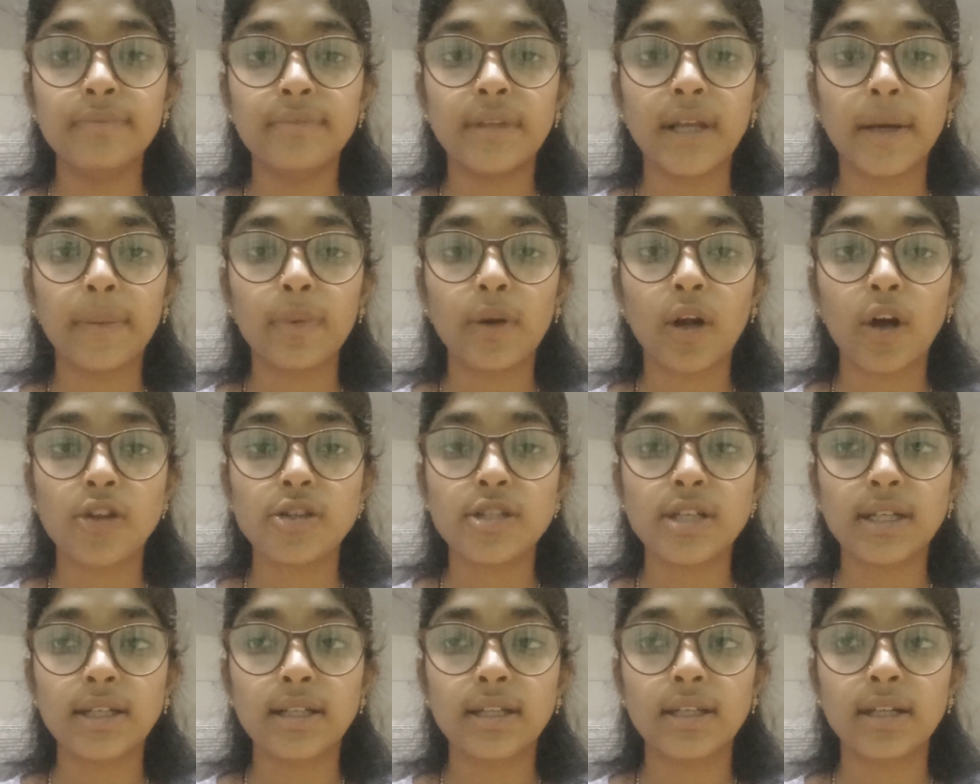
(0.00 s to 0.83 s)
The
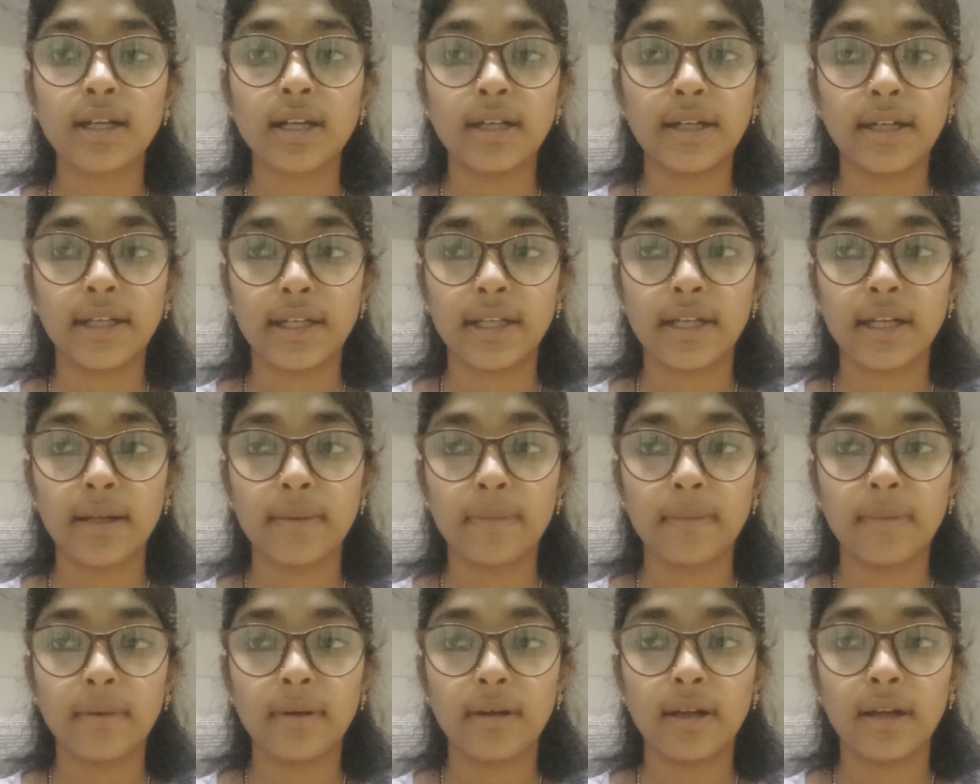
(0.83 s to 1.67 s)
project
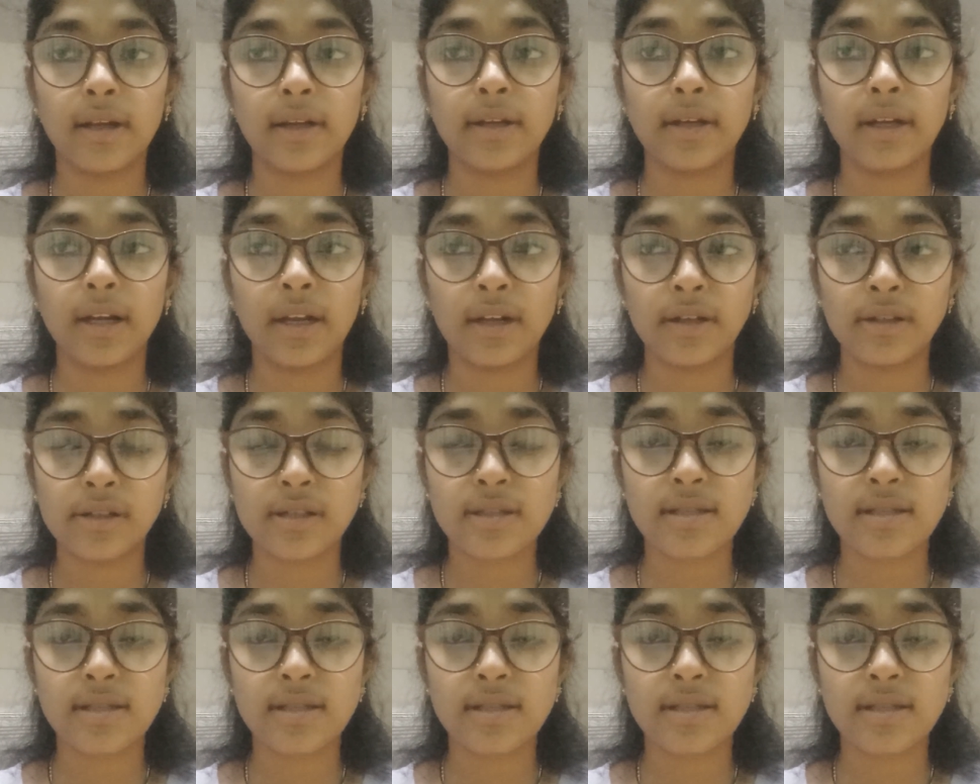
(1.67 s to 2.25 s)
determines